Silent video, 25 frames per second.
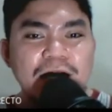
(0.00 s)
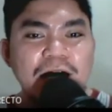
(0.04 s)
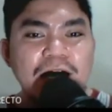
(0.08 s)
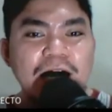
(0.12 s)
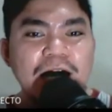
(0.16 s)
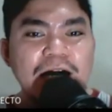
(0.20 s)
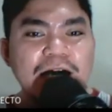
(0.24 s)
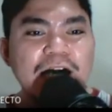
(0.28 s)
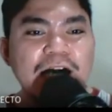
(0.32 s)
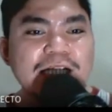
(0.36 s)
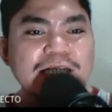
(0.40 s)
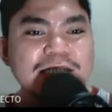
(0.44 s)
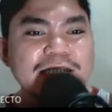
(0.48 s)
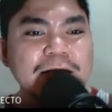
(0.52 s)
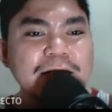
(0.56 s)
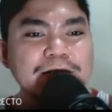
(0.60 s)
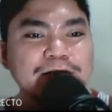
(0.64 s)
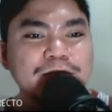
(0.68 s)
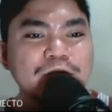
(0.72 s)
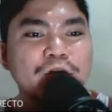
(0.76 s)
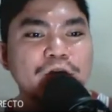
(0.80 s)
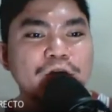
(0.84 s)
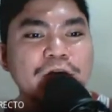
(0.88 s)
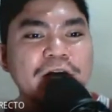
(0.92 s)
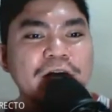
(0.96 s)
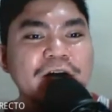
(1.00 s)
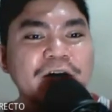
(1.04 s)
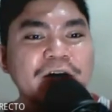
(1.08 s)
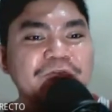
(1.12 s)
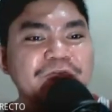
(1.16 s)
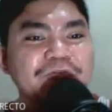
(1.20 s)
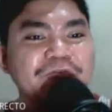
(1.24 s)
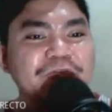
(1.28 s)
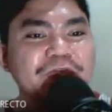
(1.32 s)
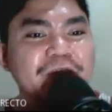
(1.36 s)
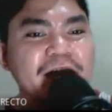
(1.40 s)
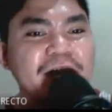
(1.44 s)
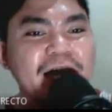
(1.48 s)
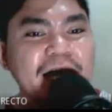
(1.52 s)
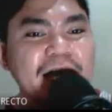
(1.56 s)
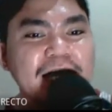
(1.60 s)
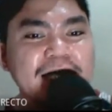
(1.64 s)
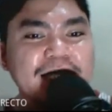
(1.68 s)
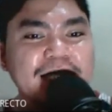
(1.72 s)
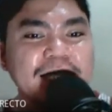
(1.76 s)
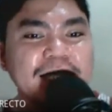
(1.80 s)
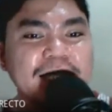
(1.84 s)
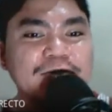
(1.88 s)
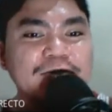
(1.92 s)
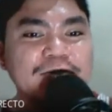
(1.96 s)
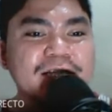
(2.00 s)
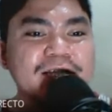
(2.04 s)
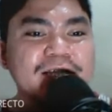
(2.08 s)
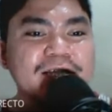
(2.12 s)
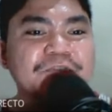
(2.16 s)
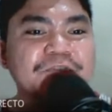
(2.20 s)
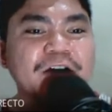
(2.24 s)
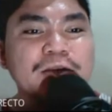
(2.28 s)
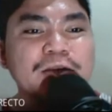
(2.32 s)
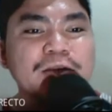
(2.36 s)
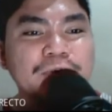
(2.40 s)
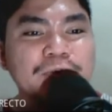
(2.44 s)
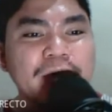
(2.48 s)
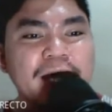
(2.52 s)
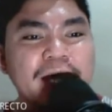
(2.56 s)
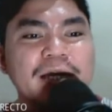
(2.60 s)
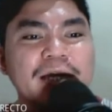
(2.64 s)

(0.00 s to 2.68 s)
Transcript: a concept, or a phrase, including the following: